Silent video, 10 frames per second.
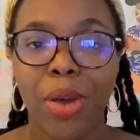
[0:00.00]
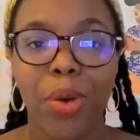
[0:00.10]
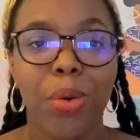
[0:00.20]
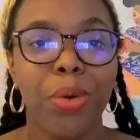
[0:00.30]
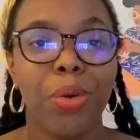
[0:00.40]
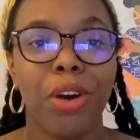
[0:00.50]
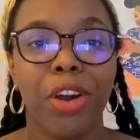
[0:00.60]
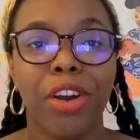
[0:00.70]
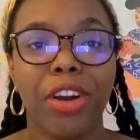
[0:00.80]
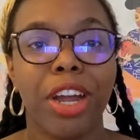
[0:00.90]
who
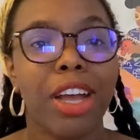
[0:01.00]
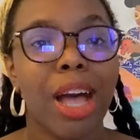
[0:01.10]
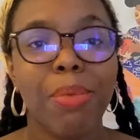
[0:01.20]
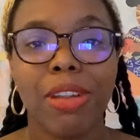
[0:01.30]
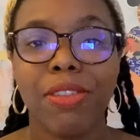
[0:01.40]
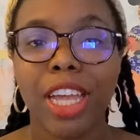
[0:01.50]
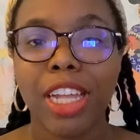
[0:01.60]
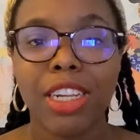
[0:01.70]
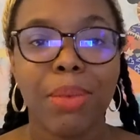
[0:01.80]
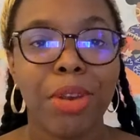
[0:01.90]
are a couple of
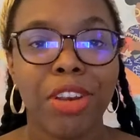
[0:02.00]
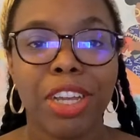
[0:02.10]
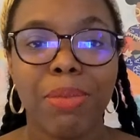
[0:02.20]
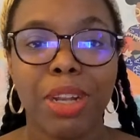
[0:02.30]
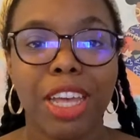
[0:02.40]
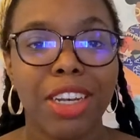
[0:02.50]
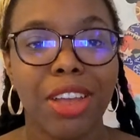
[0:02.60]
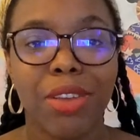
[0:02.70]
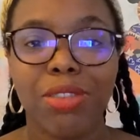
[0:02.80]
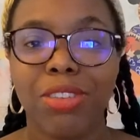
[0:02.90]
Asian American
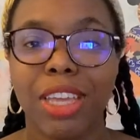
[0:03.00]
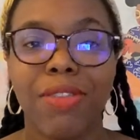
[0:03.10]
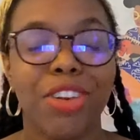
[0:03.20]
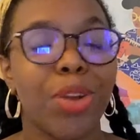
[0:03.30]
millennials giving